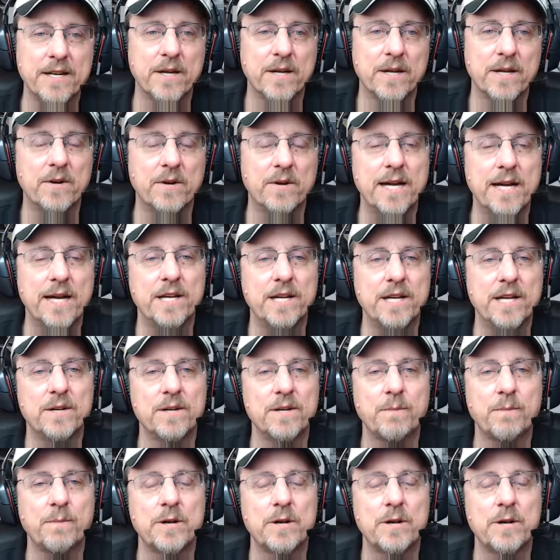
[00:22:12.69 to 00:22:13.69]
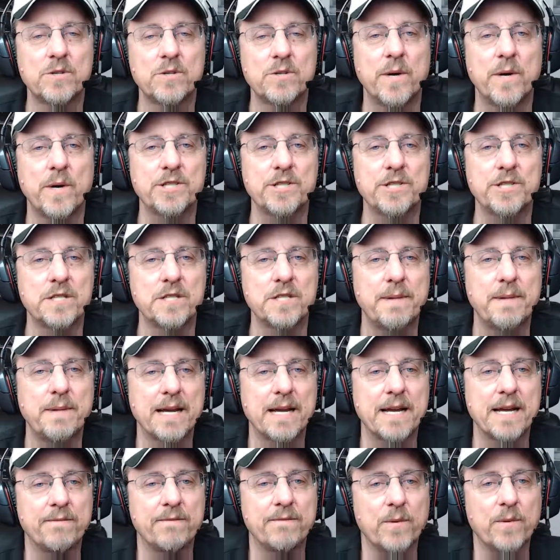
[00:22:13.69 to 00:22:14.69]
and it will let you post questions
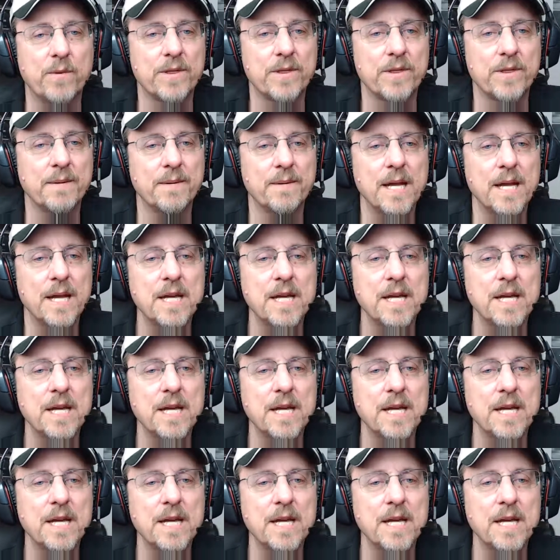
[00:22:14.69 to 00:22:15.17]
back and forth.